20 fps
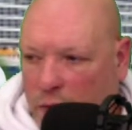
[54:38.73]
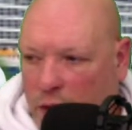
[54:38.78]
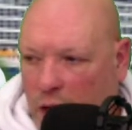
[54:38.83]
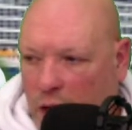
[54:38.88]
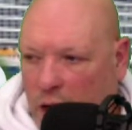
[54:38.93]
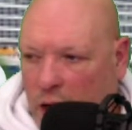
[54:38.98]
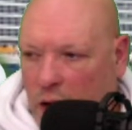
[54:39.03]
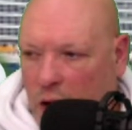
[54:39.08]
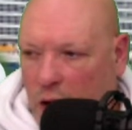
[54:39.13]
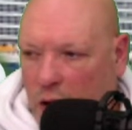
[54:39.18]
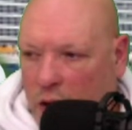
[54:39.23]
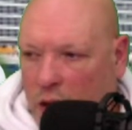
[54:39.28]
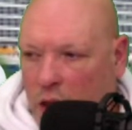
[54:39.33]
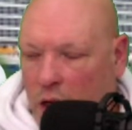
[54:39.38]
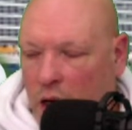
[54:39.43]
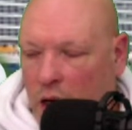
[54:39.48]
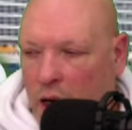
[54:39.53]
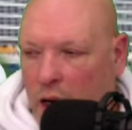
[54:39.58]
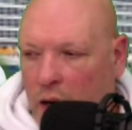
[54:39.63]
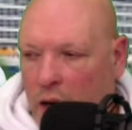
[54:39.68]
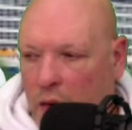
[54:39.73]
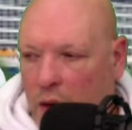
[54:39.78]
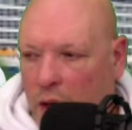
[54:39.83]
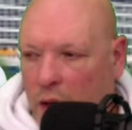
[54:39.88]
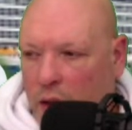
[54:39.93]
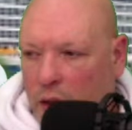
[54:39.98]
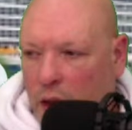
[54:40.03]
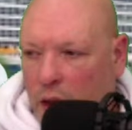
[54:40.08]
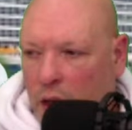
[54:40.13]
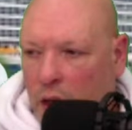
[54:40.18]
Day Cocktail
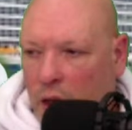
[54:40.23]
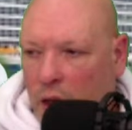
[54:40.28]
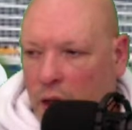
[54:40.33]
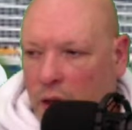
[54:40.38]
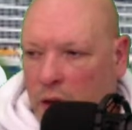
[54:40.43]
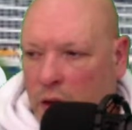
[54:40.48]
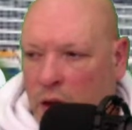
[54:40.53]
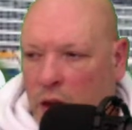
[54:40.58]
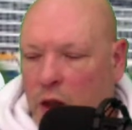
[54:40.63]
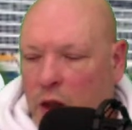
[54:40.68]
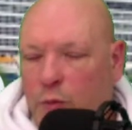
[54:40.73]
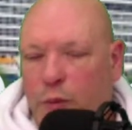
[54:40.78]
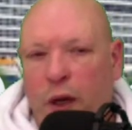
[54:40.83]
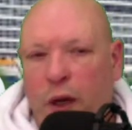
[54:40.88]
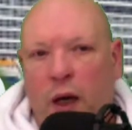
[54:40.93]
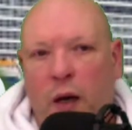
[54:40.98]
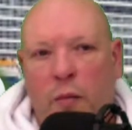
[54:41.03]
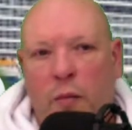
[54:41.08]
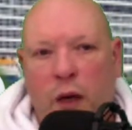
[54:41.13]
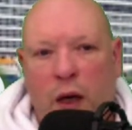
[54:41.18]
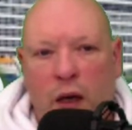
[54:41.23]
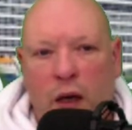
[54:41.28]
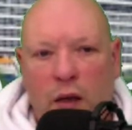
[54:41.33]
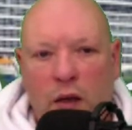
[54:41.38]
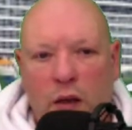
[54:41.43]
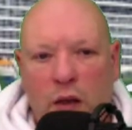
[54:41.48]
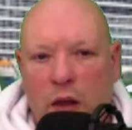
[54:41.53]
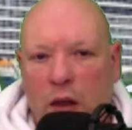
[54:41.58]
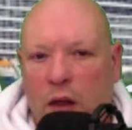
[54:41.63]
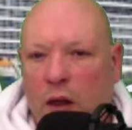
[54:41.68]
Hour, 6 p.m.
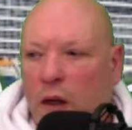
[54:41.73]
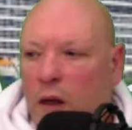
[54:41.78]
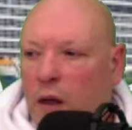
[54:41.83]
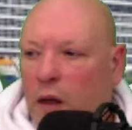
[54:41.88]
Eastern.